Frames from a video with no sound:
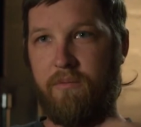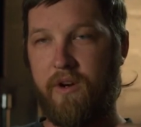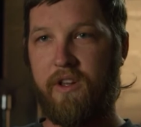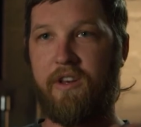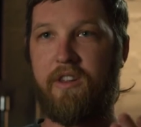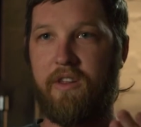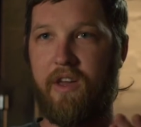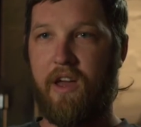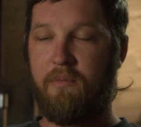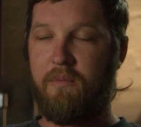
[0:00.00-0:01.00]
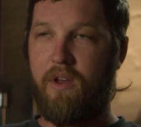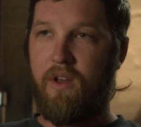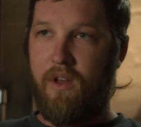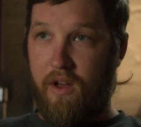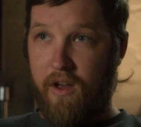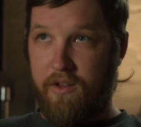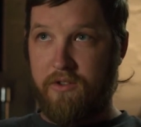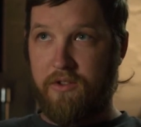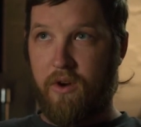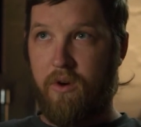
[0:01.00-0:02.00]
put into the game. And
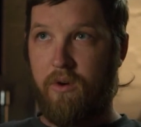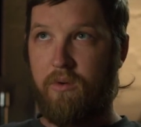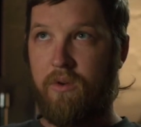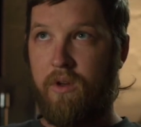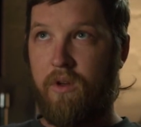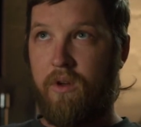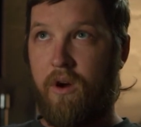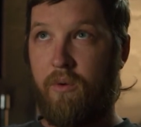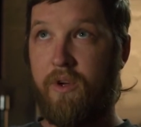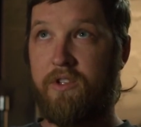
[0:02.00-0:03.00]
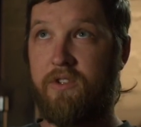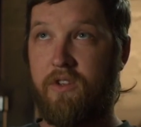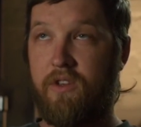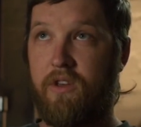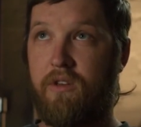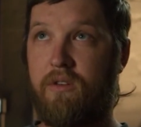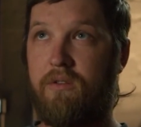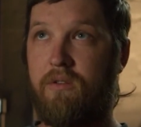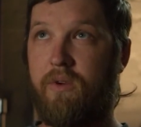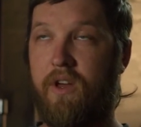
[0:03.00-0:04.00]
so originally
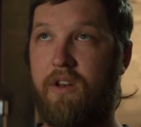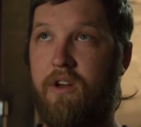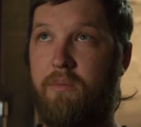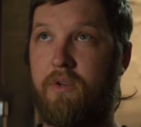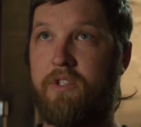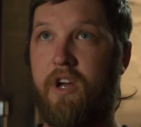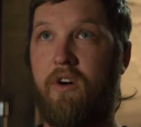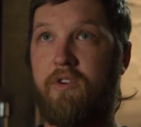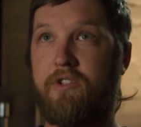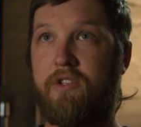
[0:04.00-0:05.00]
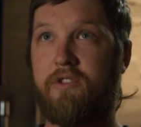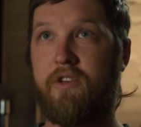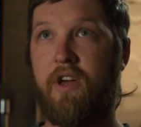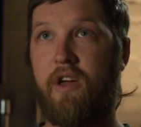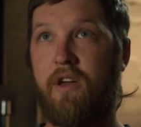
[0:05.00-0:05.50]
we had a couple of challenges.